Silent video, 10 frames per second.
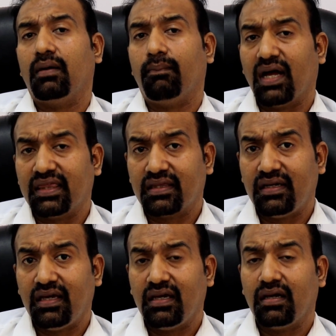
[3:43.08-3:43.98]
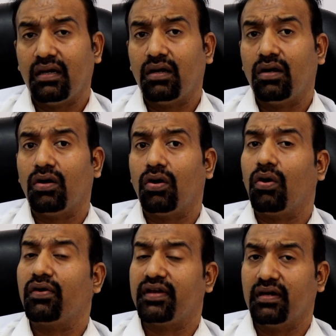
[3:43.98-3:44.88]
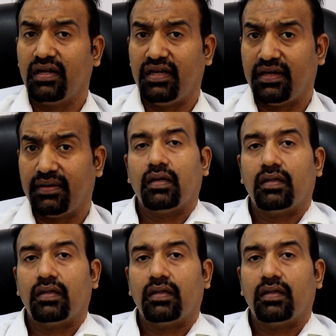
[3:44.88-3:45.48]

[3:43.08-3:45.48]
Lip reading: monthly, or yearly.